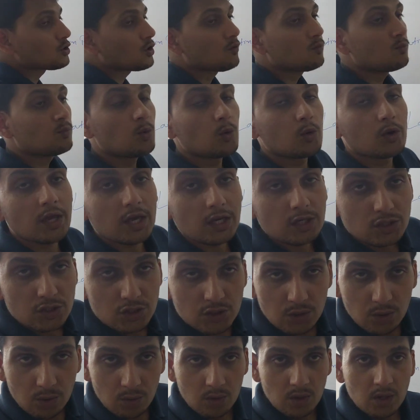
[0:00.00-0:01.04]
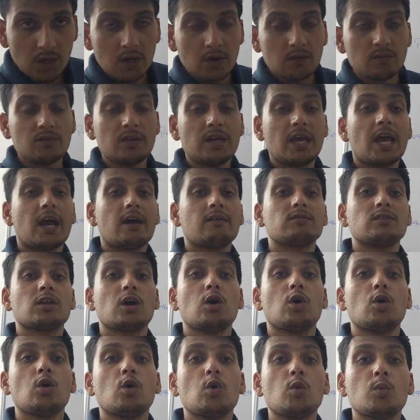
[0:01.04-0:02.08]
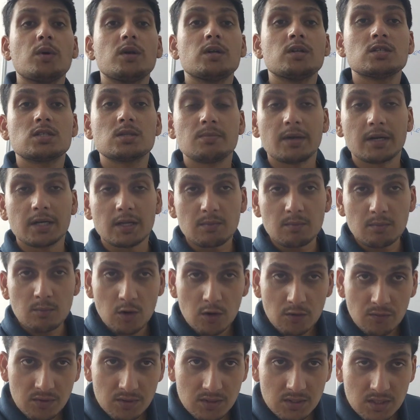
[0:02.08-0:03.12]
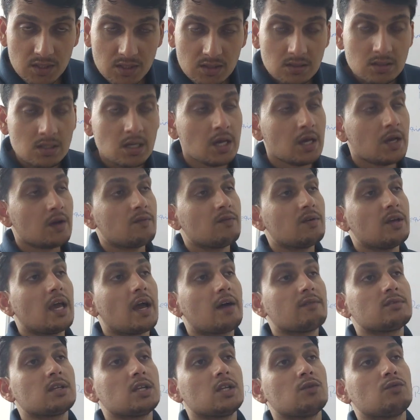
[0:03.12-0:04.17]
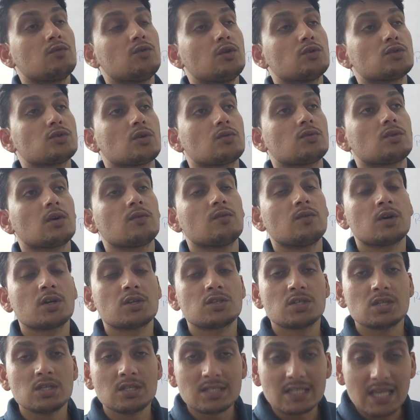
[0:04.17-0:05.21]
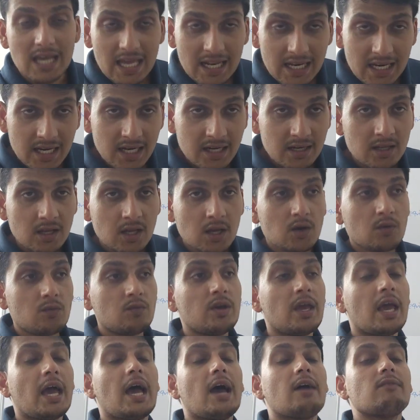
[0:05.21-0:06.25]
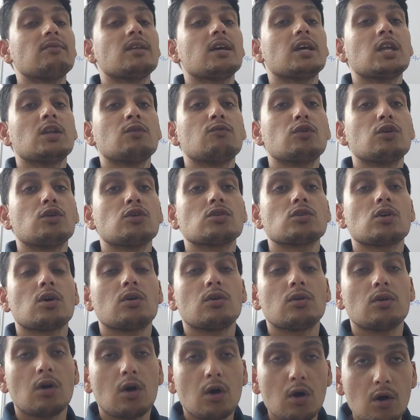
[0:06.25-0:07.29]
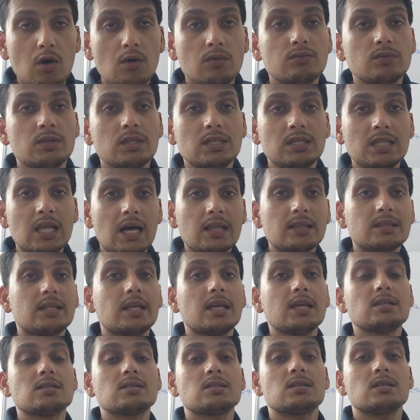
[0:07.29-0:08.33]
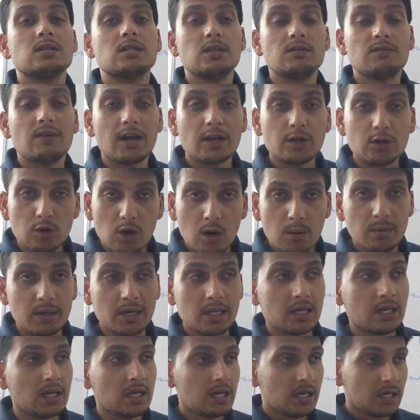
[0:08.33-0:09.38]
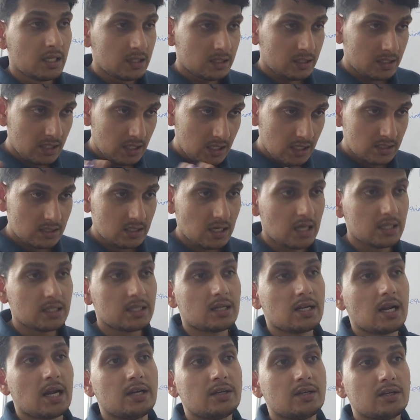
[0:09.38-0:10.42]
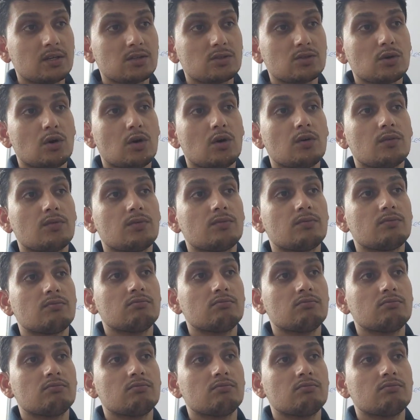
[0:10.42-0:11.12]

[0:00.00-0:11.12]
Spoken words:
of Boccaccio, we have the Ovid's Metamorphoses, we have the influence of the Virgil's Aeneid, we have the influence of the Dante's Divine Comedy. These are the writers of